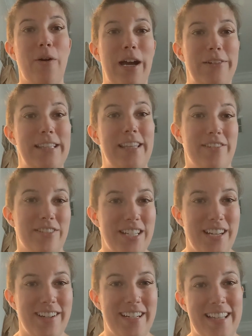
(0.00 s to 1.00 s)
I would love
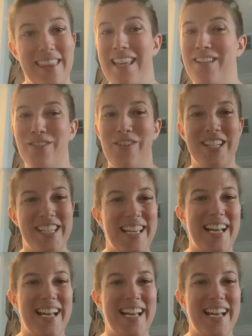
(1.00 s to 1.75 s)
to hear it. Thanks for watching,